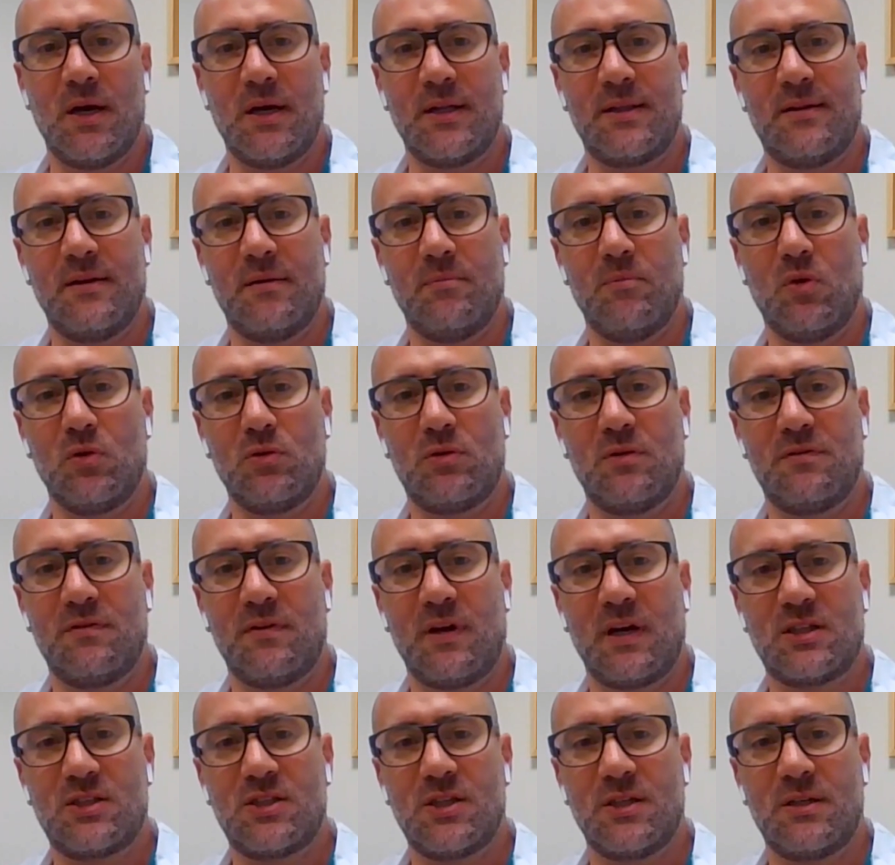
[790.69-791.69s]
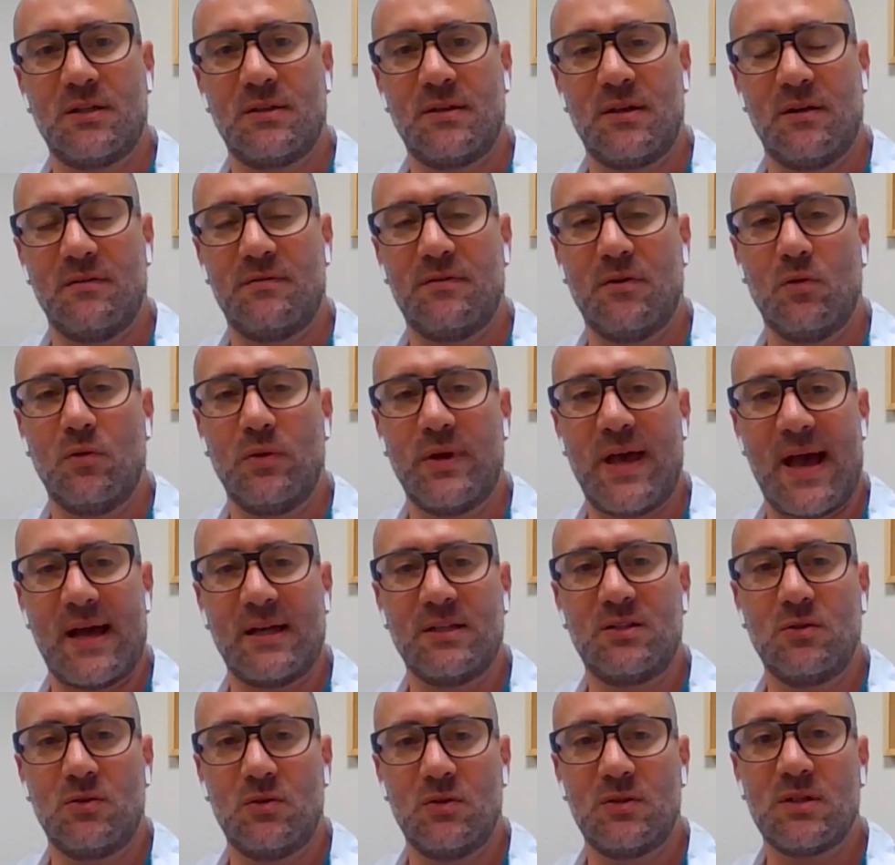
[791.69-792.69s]
at the motor function and therefore we
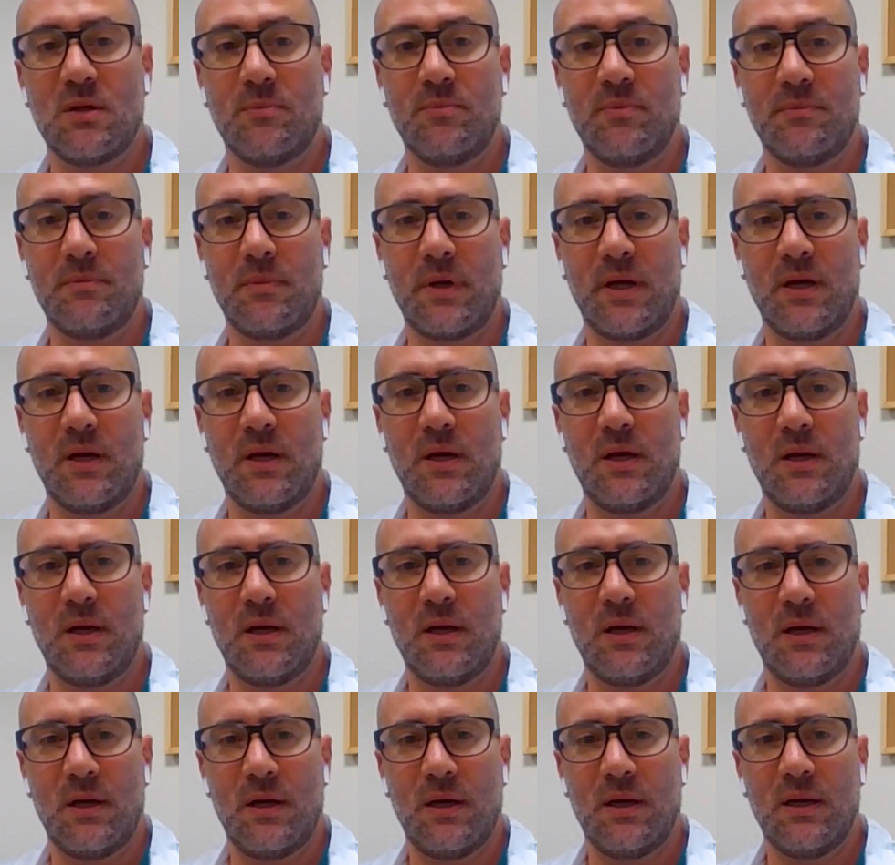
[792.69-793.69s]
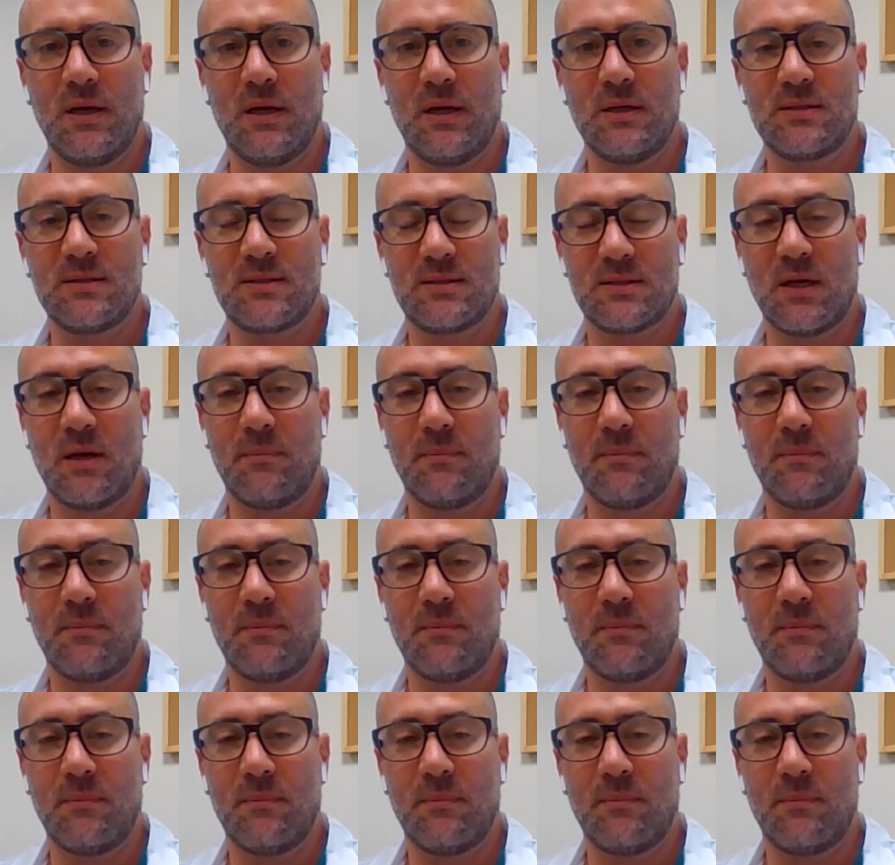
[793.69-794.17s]
had to do some, uh,